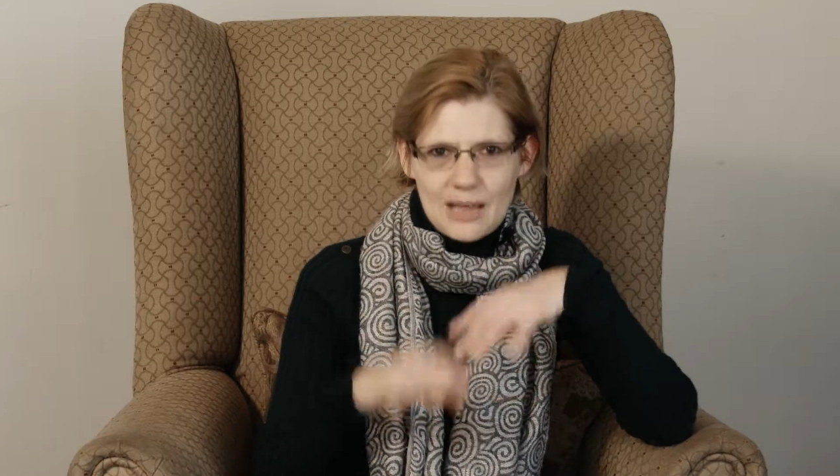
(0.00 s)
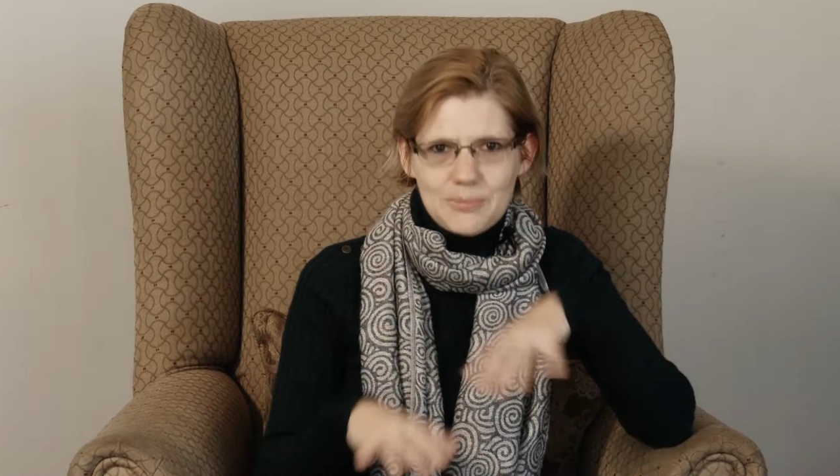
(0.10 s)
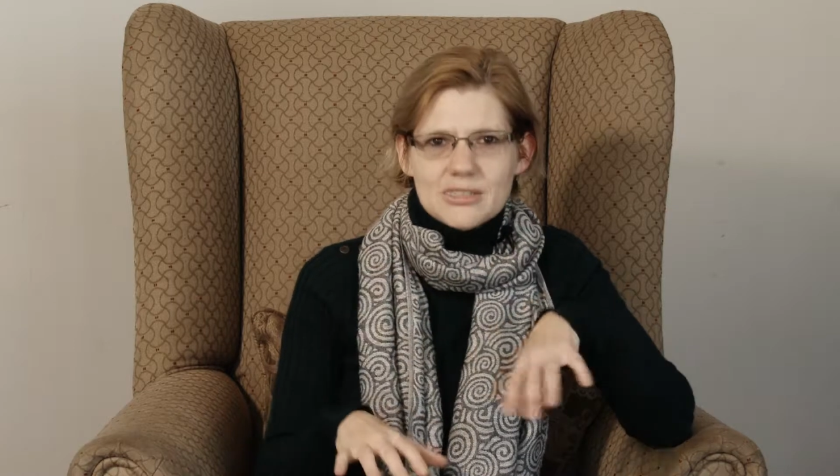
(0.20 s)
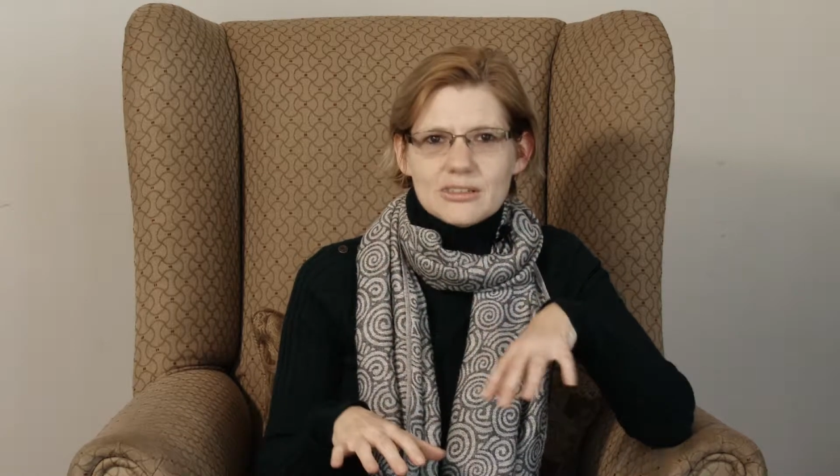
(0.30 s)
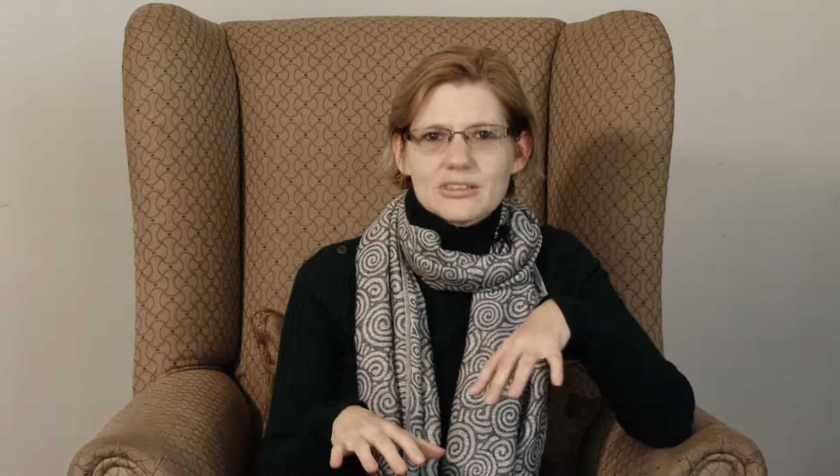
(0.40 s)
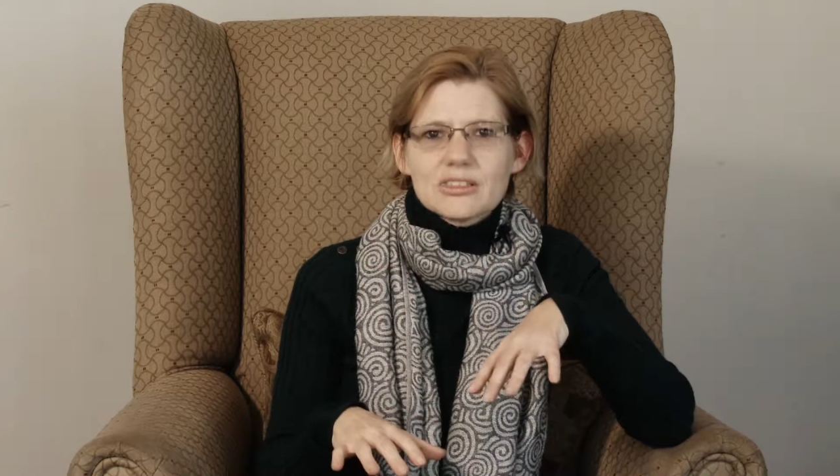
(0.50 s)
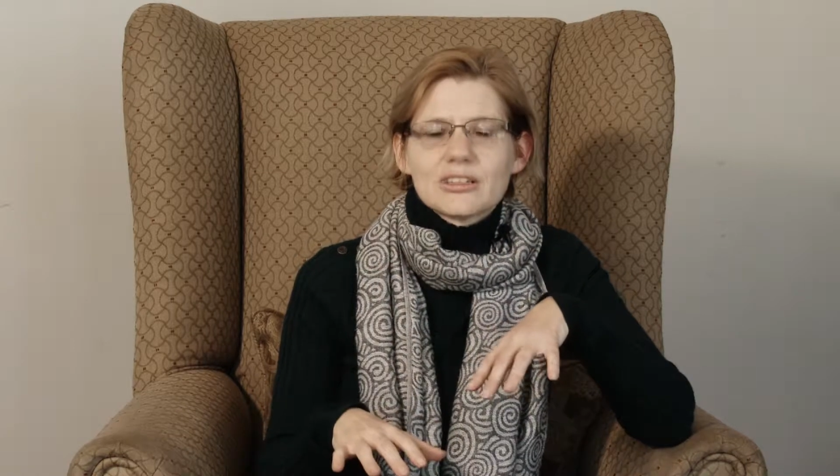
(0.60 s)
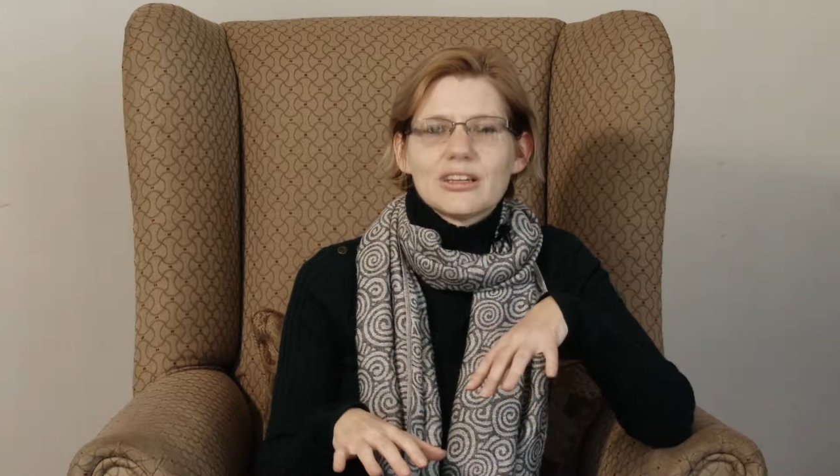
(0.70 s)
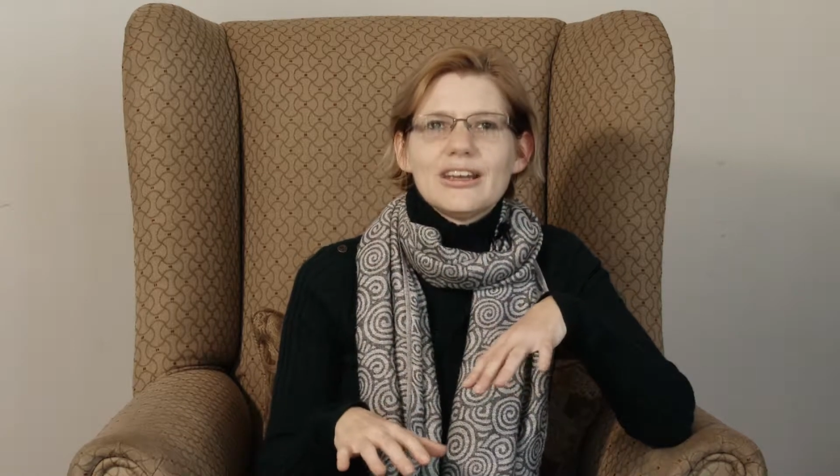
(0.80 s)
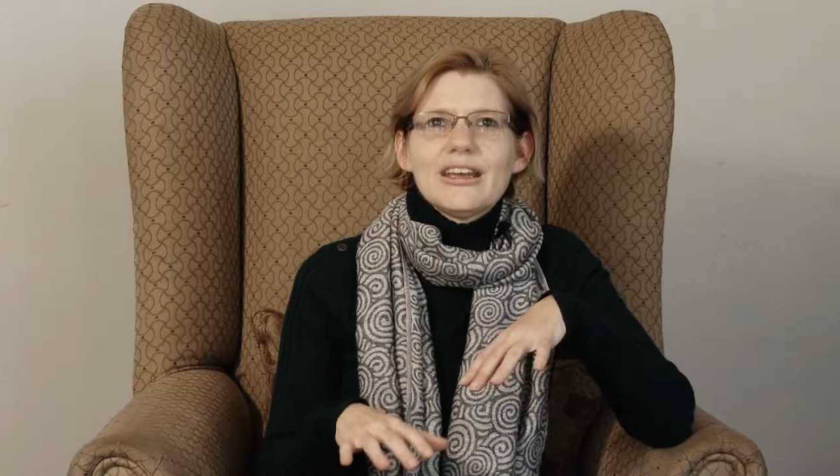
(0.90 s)
absent,
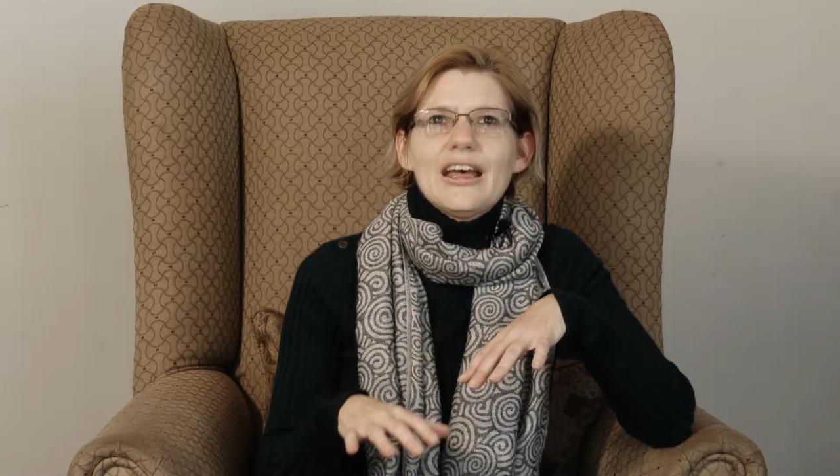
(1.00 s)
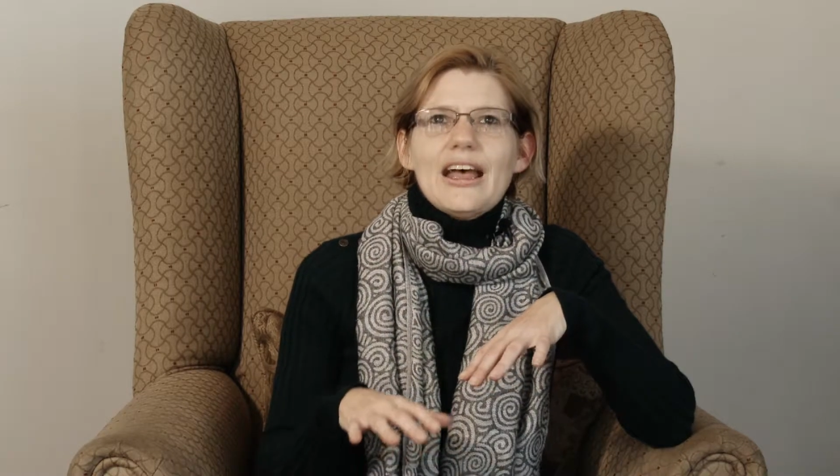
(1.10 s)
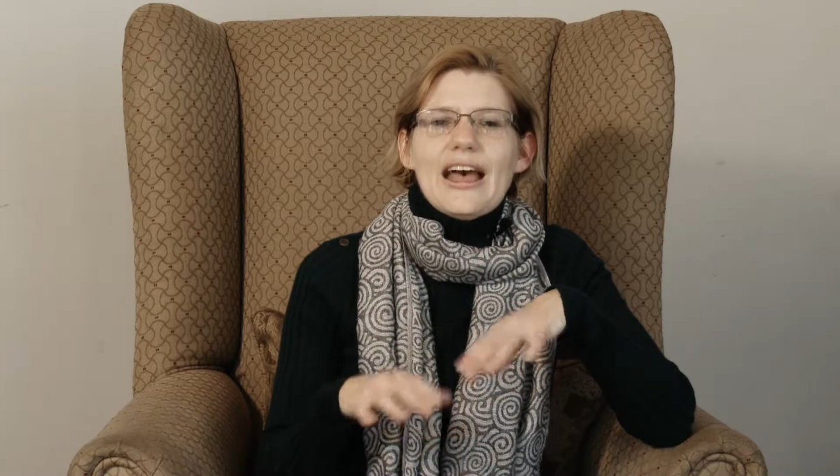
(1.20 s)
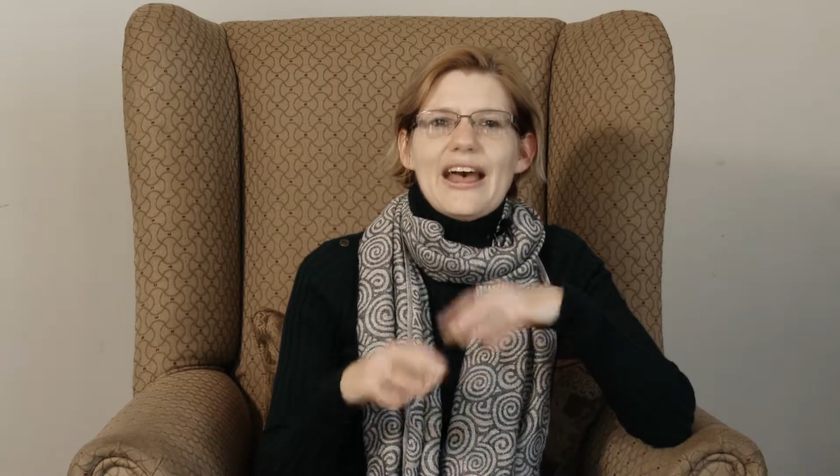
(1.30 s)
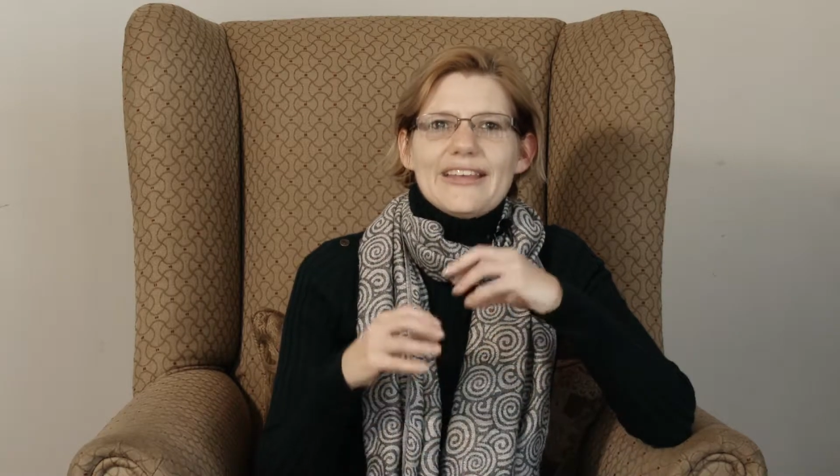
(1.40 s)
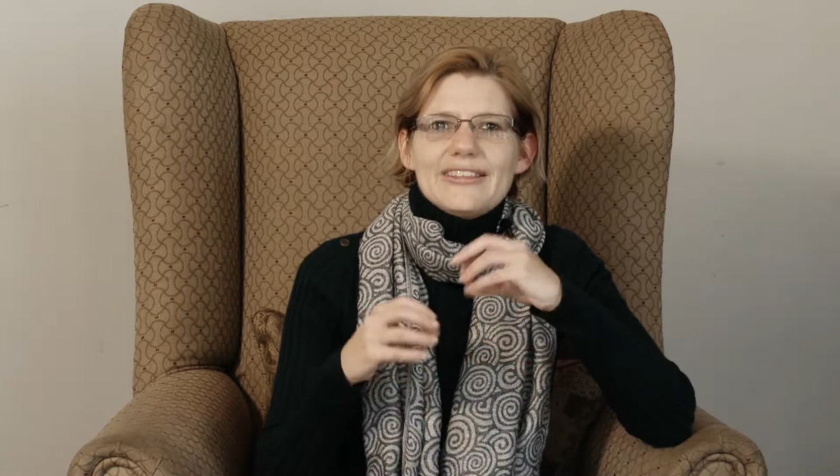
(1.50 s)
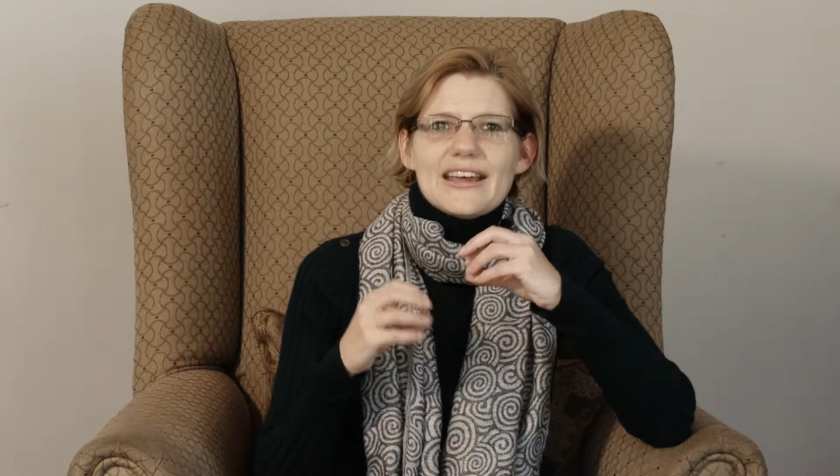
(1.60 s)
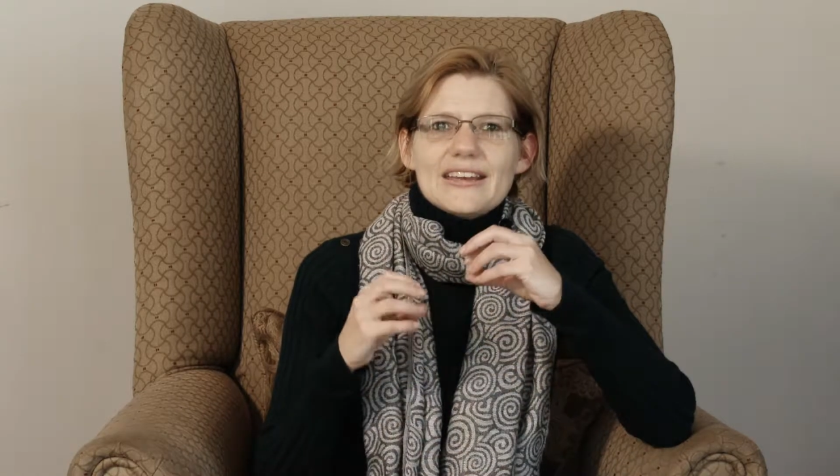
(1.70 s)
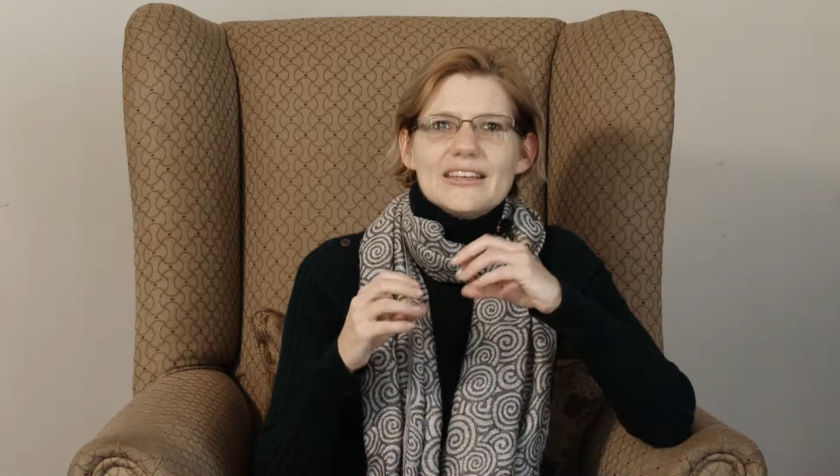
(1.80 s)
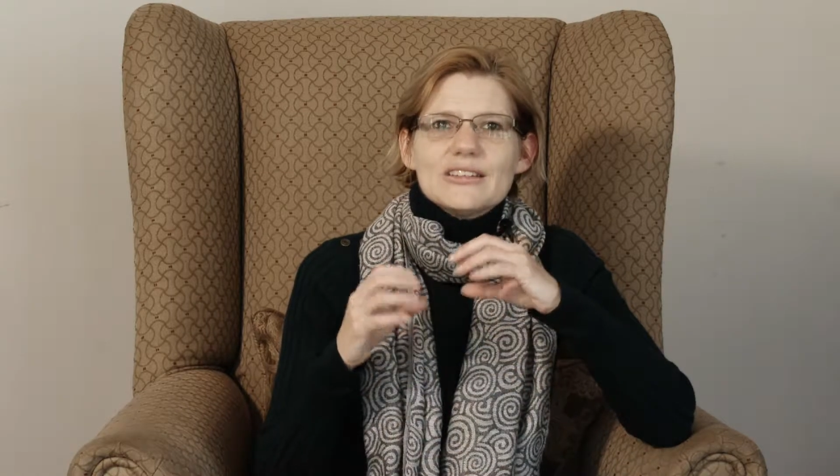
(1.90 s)
and
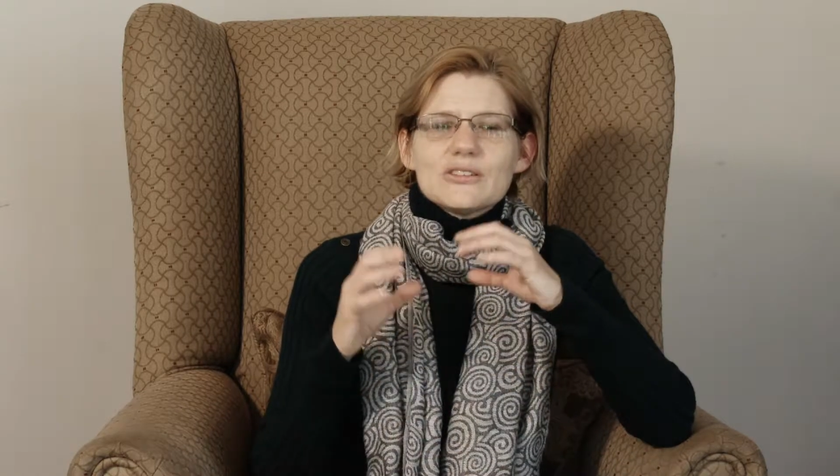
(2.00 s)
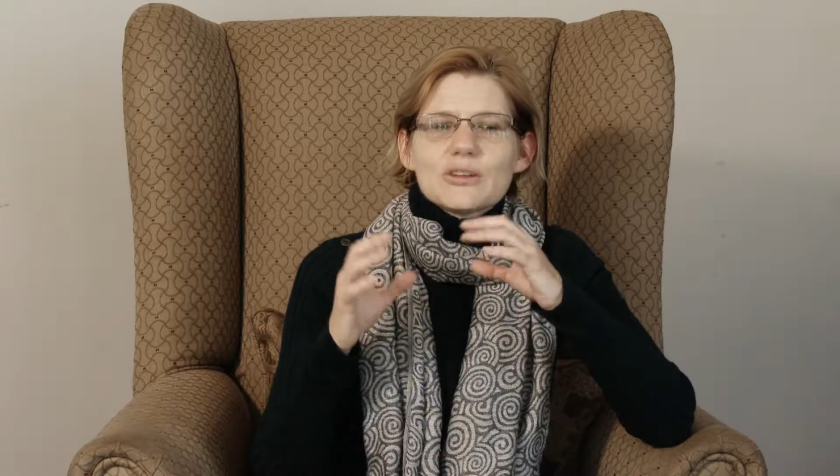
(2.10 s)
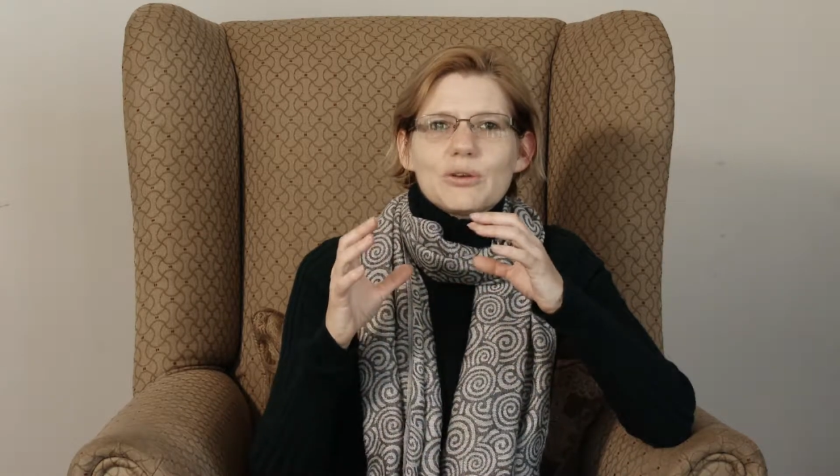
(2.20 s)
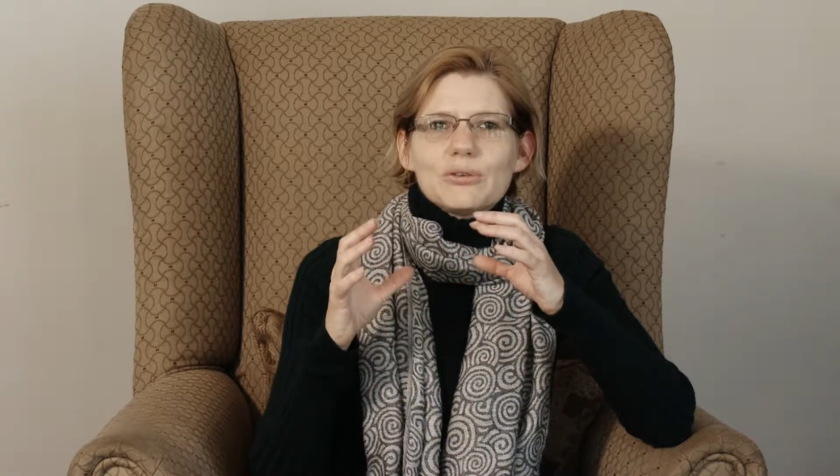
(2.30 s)
that is